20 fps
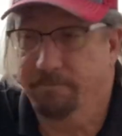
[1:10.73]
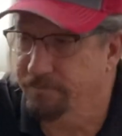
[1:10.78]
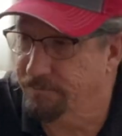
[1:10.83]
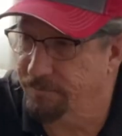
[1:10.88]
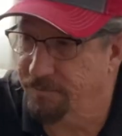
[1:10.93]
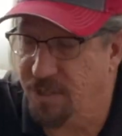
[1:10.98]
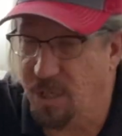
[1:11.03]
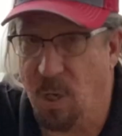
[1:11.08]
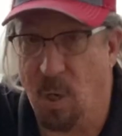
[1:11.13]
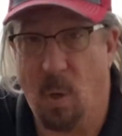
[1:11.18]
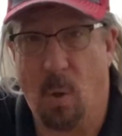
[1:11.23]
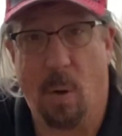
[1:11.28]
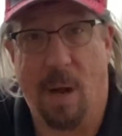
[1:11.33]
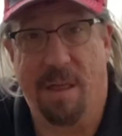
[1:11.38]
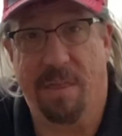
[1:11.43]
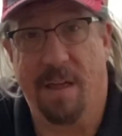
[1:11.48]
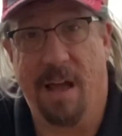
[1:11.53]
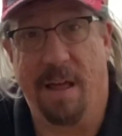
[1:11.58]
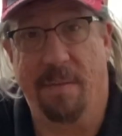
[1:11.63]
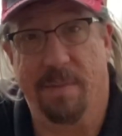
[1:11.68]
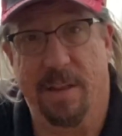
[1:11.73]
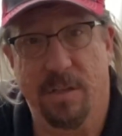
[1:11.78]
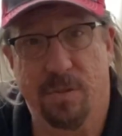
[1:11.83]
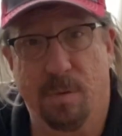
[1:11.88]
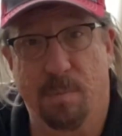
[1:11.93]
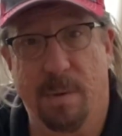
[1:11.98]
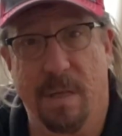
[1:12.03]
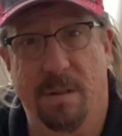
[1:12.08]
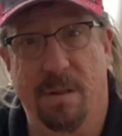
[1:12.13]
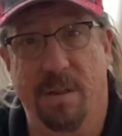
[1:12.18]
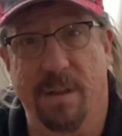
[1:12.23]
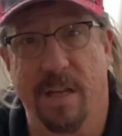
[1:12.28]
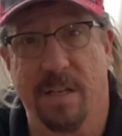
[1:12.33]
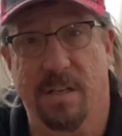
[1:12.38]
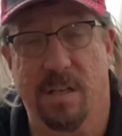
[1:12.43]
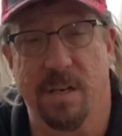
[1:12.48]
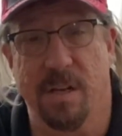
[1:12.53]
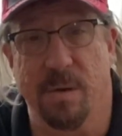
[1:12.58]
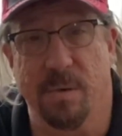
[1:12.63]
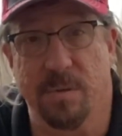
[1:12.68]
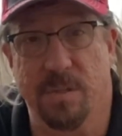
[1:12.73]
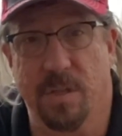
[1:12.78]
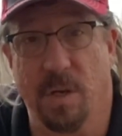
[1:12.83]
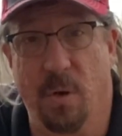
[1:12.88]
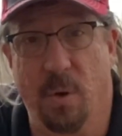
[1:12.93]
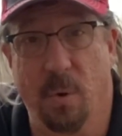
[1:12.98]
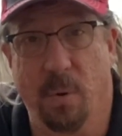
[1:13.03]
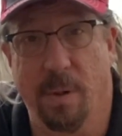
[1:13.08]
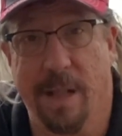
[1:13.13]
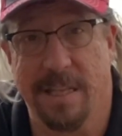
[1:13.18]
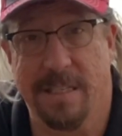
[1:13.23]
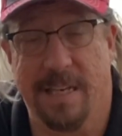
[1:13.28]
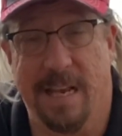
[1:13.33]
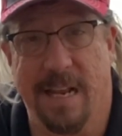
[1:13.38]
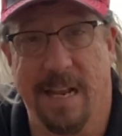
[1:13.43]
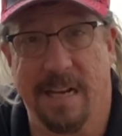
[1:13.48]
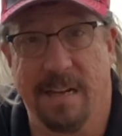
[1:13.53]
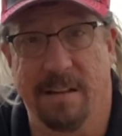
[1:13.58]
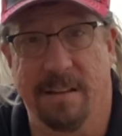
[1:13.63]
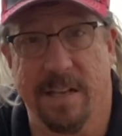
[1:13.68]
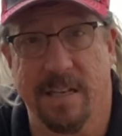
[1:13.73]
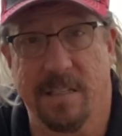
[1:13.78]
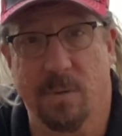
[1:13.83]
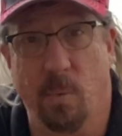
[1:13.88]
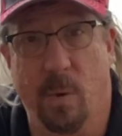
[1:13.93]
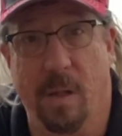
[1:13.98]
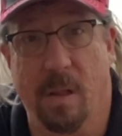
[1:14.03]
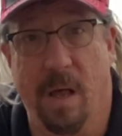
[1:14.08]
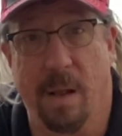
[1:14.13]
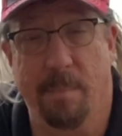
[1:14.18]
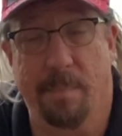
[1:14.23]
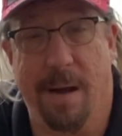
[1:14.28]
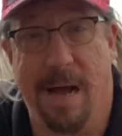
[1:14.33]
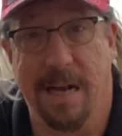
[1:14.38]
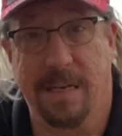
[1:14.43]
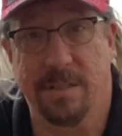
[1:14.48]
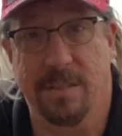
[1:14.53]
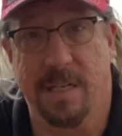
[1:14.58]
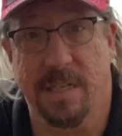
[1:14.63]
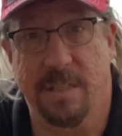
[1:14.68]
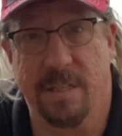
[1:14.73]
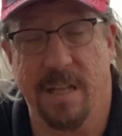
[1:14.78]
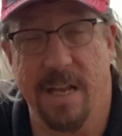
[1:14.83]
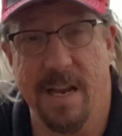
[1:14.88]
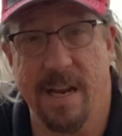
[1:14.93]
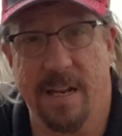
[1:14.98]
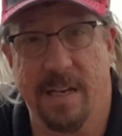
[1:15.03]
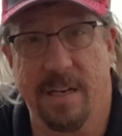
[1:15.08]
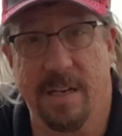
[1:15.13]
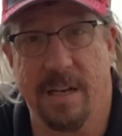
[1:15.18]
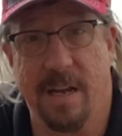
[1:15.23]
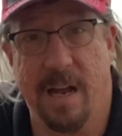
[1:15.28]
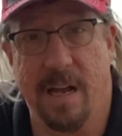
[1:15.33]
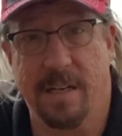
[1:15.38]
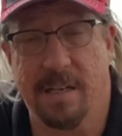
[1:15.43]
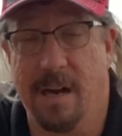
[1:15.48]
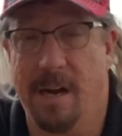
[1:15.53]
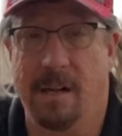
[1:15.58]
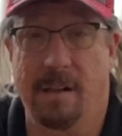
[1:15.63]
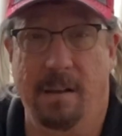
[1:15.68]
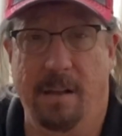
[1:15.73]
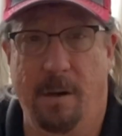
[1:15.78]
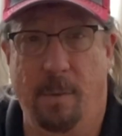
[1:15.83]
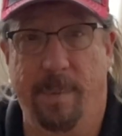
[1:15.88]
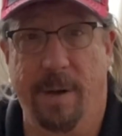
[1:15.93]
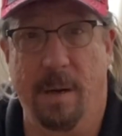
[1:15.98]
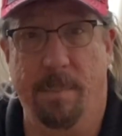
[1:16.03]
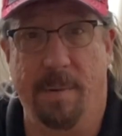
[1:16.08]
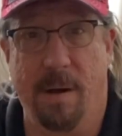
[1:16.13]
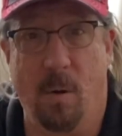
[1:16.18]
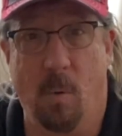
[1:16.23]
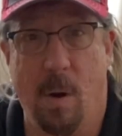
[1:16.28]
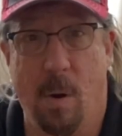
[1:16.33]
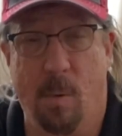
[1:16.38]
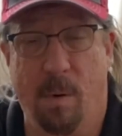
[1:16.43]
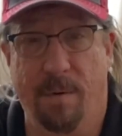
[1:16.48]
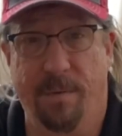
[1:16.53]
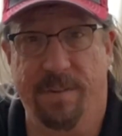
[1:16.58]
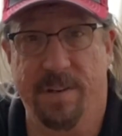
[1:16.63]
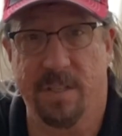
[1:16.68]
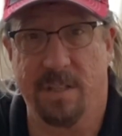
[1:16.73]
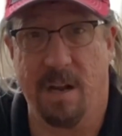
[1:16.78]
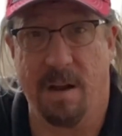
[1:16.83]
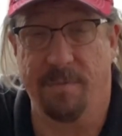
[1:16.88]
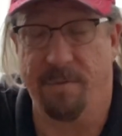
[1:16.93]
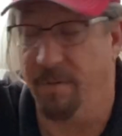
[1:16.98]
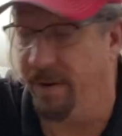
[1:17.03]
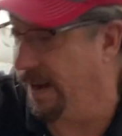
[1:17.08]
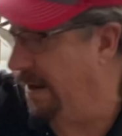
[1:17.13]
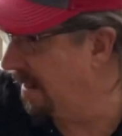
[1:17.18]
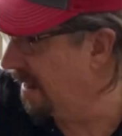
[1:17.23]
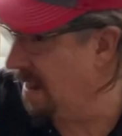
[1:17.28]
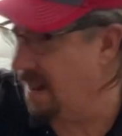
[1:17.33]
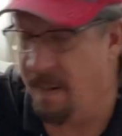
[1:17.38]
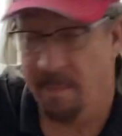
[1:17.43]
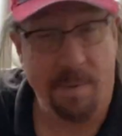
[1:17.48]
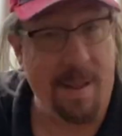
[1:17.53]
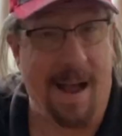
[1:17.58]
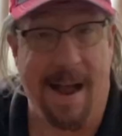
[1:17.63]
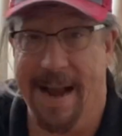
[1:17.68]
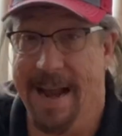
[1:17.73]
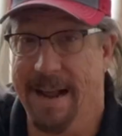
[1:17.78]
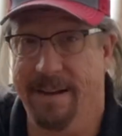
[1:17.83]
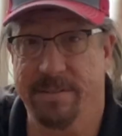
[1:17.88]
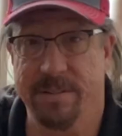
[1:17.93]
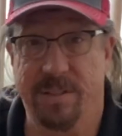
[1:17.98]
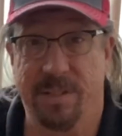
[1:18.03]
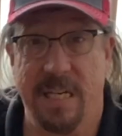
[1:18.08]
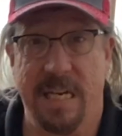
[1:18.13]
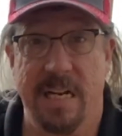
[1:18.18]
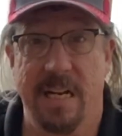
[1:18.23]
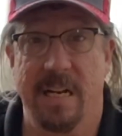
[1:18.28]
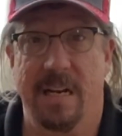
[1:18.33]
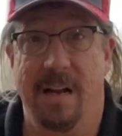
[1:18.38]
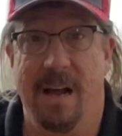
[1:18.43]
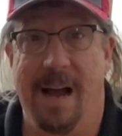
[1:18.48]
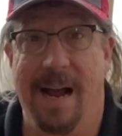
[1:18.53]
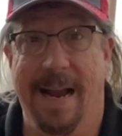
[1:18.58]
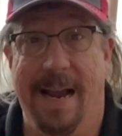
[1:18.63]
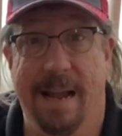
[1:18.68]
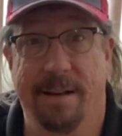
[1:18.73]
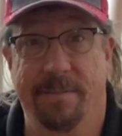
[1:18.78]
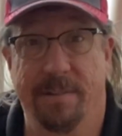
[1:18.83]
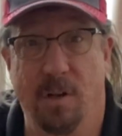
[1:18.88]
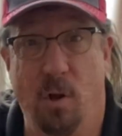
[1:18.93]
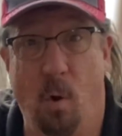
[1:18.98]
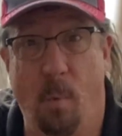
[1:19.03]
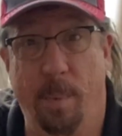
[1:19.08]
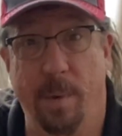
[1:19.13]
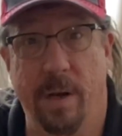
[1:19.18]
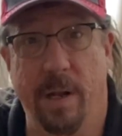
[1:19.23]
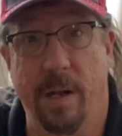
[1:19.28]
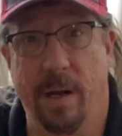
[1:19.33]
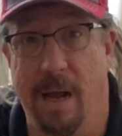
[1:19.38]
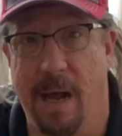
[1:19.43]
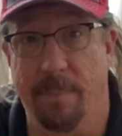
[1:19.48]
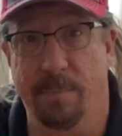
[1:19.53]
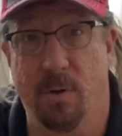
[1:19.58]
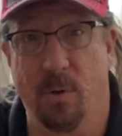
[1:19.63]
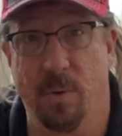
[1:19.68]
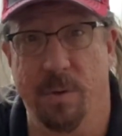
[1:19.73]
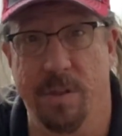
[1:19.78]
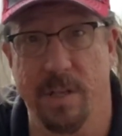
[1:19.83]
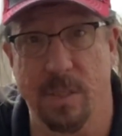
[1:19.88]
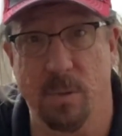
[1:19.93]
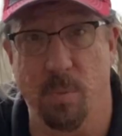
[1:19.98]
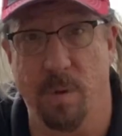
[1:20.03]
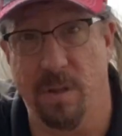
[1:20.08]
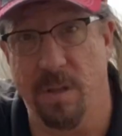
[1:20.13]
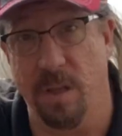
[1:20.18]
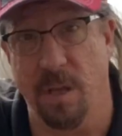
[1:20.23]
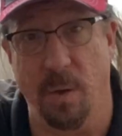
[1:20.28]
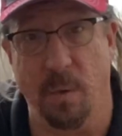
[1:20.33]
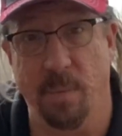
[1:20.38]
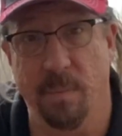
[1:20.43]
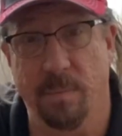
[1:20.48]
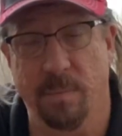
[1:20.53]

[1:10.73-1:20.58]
so I thought this would be the thing to do. So let's get into this. We'll unbox this thing and talk a little bit about what we're discovering. I haven't seen it. I haven't opened it. I'm doing this with you.